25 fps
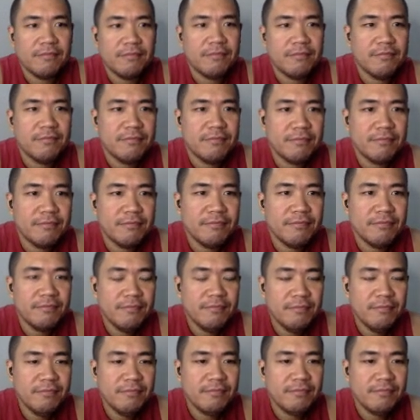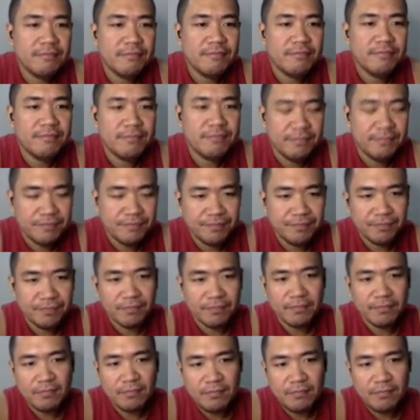
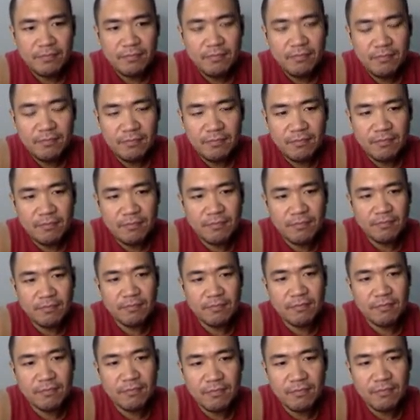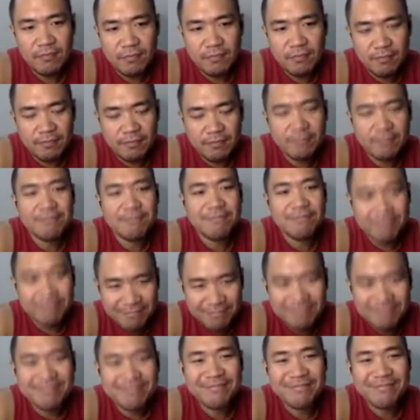
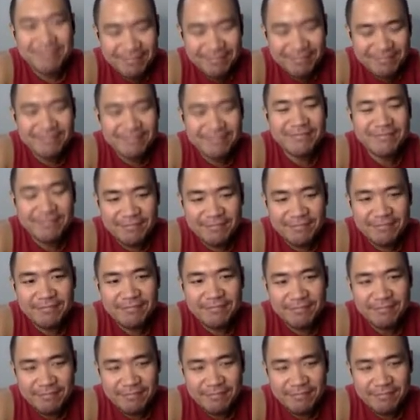The person shown says nothing.